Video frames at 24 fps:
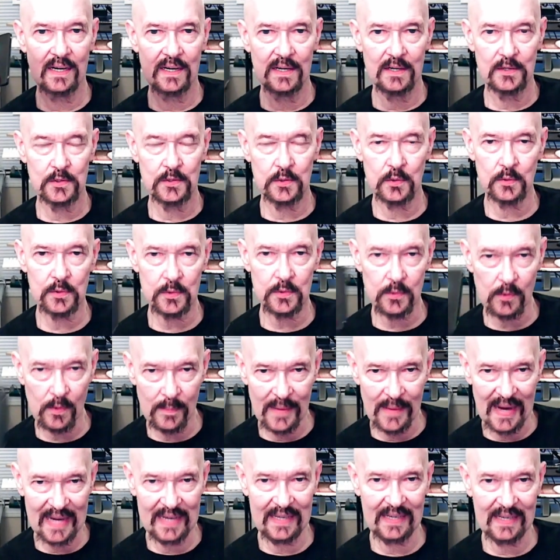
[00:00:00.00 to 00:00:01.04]
to the
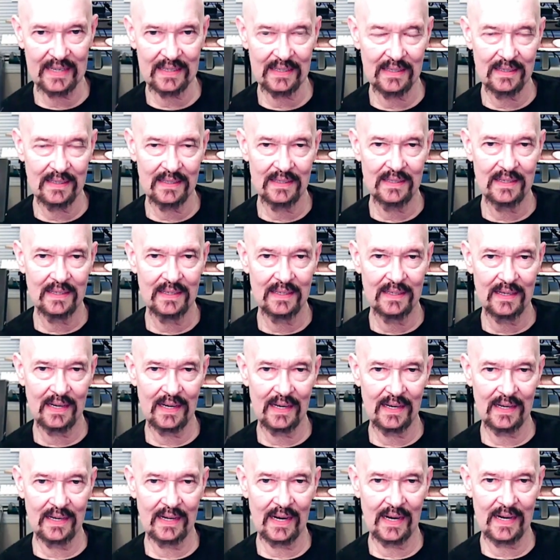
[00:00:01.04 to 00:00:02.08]
remaining
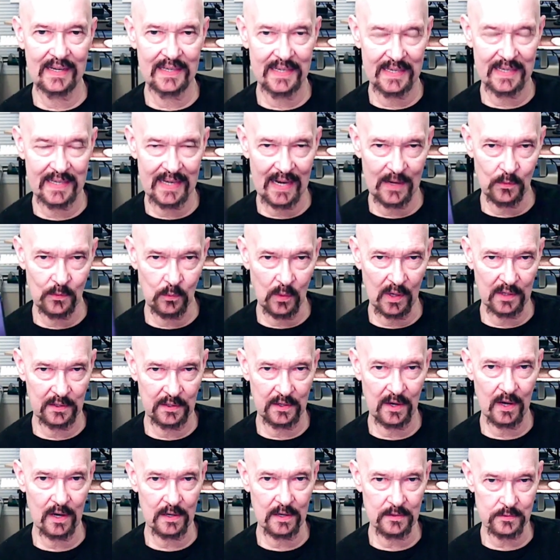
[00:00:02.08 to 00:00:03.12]
ATA
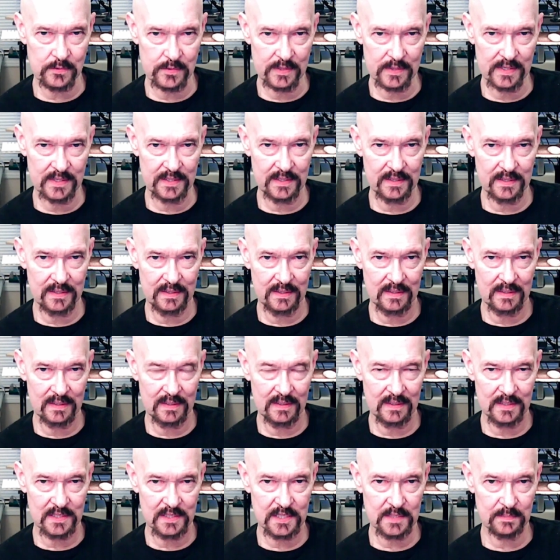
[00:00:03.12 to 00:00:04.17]
100
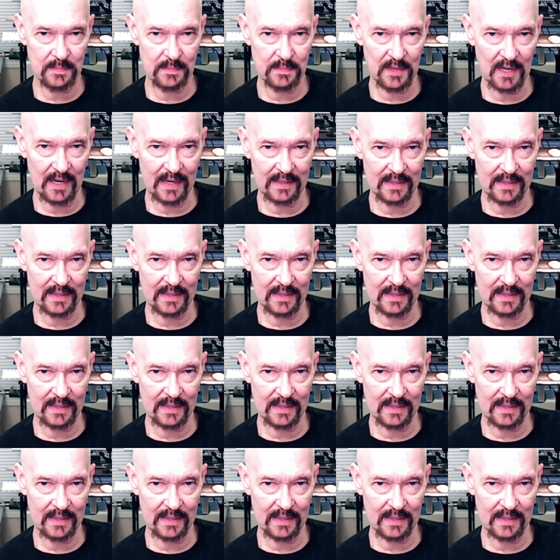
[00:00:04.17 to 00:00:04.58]
spot